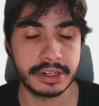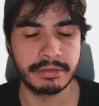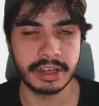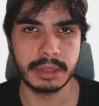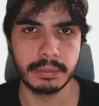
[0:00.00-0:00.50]

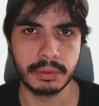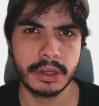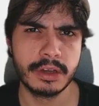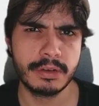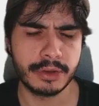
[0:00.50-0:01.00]
available
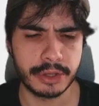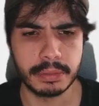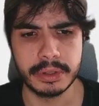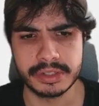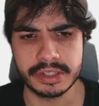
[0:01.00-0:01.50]
for your
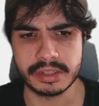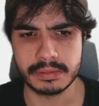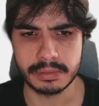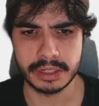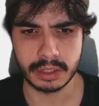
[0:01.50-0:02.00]
build
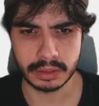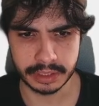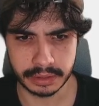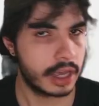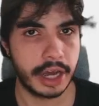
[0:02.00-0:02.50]
system to be included.